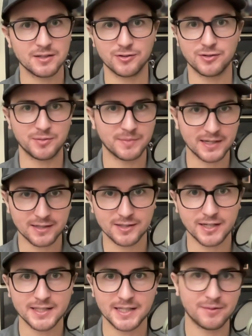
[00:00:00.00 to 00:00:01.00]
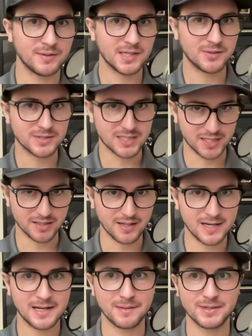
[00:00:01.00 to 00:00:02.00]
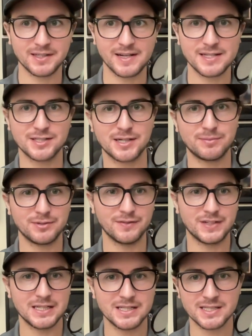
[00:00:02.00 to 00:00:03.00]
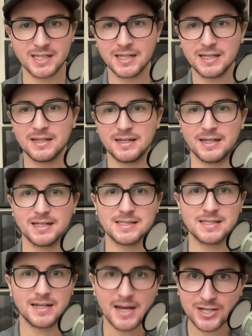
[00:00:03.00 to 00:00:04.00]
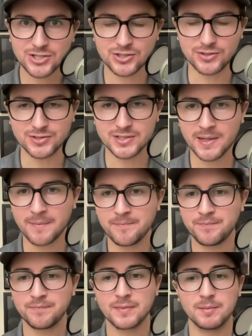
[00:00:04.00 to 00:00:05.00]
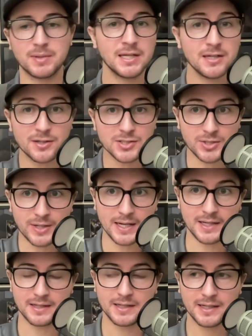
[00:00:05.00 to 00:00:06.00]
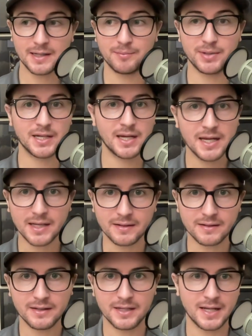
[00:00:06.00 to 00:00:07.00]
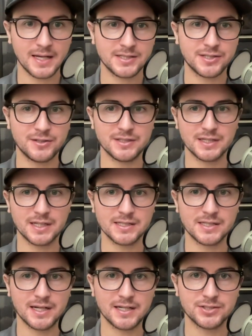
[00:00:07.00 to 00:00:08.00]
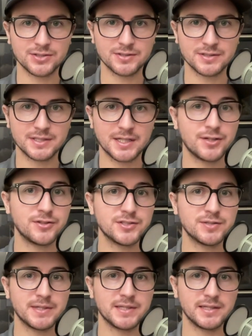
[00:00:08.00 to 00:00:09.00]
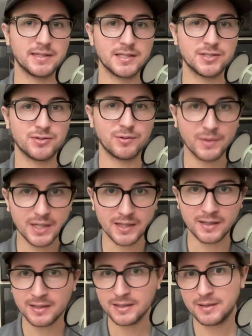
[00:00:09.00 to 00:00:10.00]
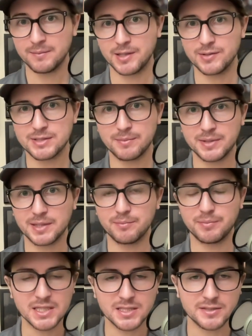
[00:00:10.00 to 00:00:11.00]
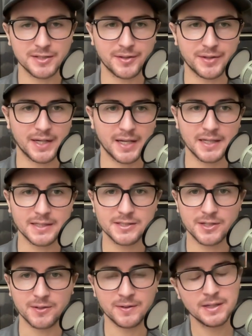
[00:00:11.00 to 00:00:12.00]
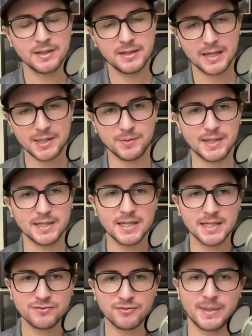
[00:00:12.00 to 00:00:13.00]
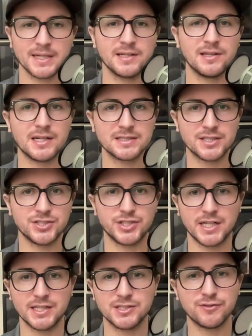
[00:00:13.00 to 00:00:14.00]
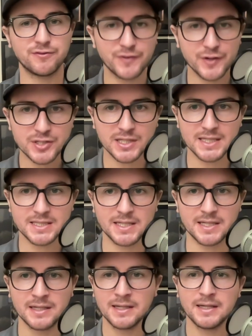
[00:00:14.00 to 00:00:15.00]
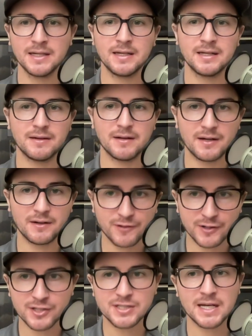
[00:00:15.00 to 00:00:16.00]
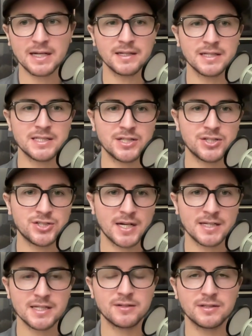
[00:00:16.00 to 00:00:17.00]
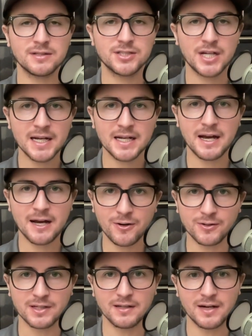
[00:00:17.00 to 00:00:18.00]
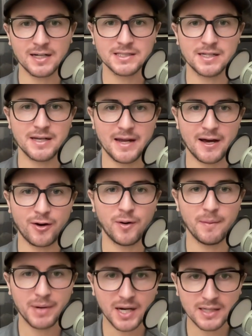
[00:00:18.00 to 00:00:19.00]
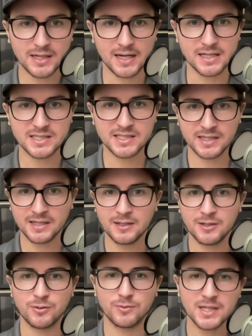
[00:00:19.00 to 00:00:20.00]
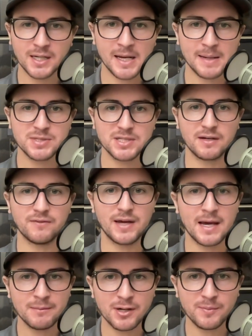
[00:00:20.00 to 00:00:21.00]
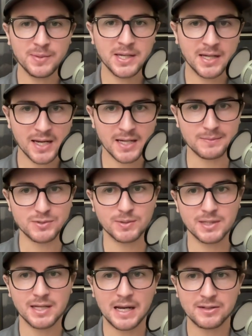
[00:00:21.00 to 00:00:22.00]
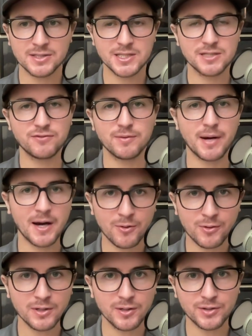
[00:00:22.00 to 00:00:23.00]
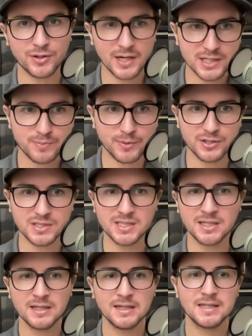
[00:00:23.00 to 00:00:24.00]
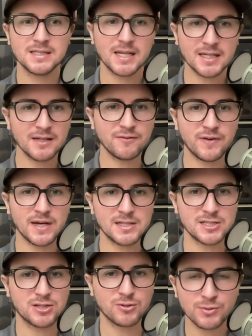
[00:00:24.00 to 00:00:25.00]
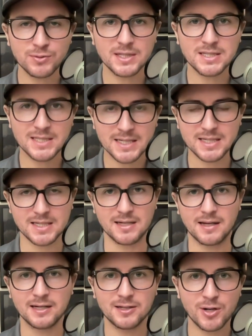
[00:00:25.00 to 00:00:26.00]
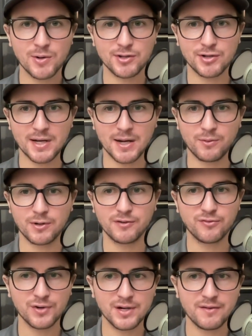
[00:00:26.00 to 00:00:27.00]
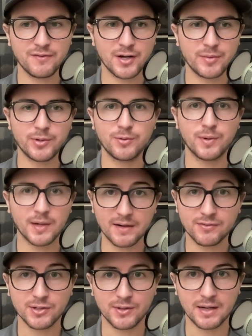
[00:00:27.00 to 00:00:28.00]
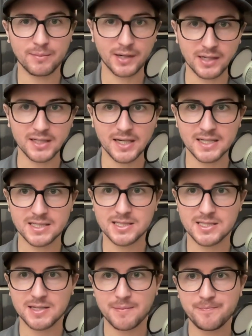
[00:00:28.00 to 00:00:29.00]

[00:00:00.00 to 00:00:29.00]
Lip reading: Or you might have thought that when he was in the lineup the last couple of days against the Nationals. But he also had, he had a big hit in that series against the Nationals. It didn't ultimately lead to a win, but it was a big bases loaded hit. So anyway, thanks for making Locked On Giants your first listen. For your second listen, check out the Locked On Now podcast. Recaps of MLB games with analysis from our local experts, taking fans through the season like no other network, free and available wherever you get podcasts.